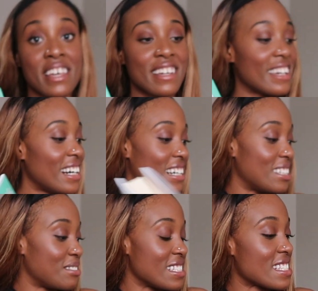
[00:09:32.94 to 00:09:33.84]

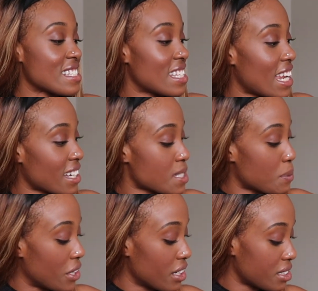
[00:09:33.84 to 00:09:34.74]
yeah, this is the next
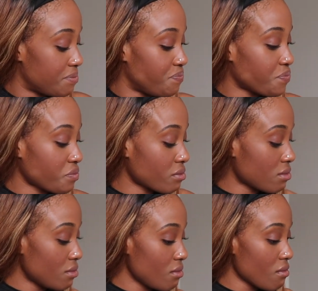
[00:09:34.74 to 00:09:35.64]
book.
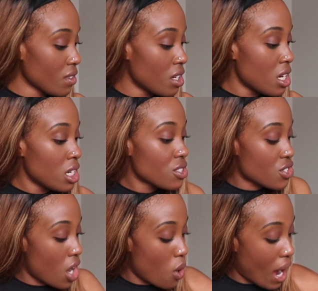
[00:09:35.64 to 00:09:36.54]

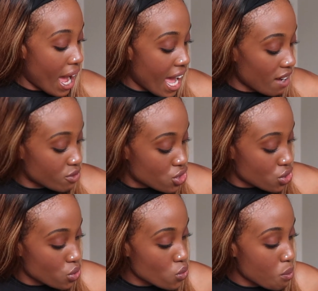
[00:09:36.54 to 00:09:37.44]
So I have
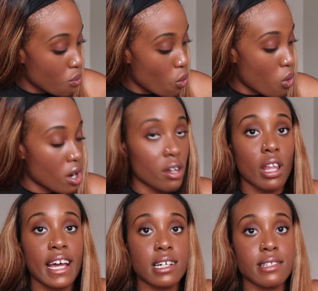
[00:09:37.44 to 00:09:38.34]
2 more
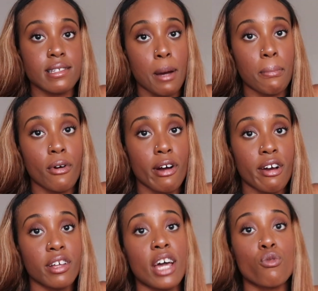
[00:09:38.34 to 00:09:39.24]
like
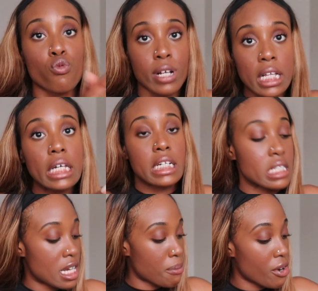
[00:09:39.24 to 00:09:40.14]
contemporary, like really
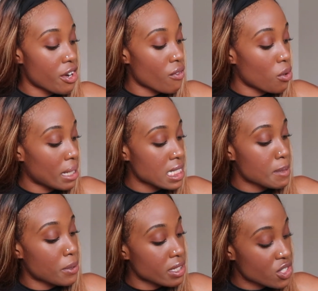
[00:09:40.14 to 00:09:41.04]
contemporary romance
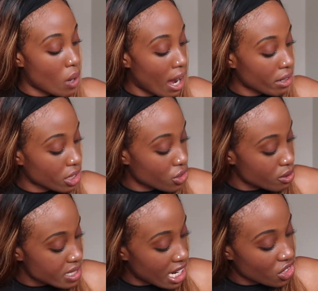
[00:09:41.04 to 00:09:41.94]
books, so I'll get
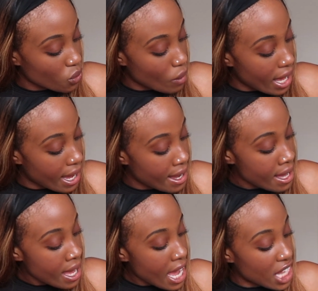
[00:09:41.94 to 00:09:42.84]
those out of the way
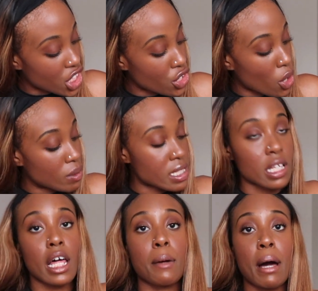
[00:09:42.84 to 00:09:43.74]
and then go
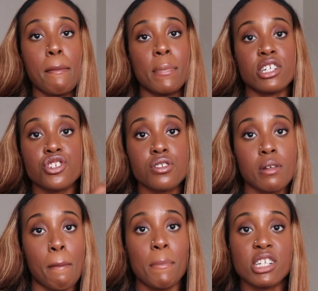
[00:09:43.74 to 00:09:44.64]
into like my
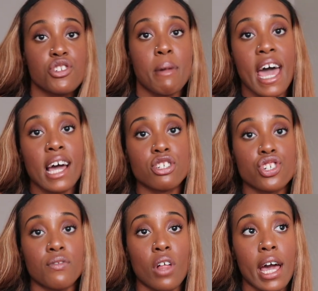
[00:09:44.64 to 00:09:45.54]

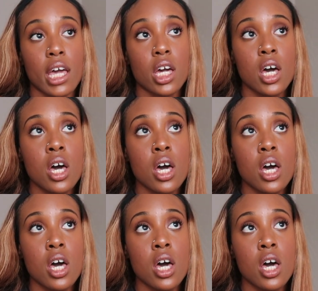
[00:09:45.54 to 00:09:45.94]
mishmash of like